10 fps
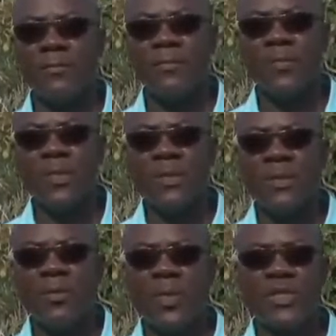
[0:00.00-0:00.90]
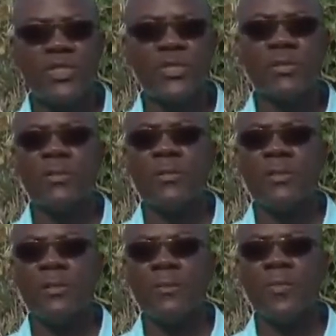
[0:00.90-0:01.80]
said the Federation's first
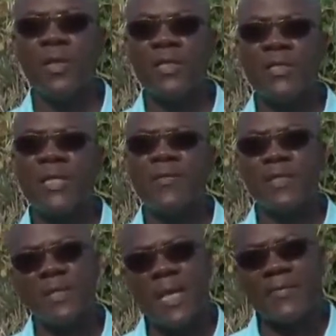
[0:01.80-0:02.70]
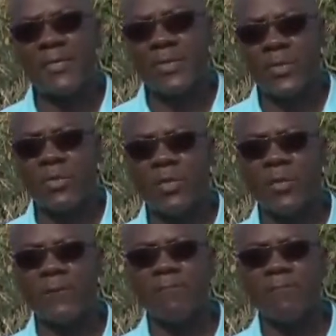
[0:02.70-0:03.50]
national hero saw the significance of the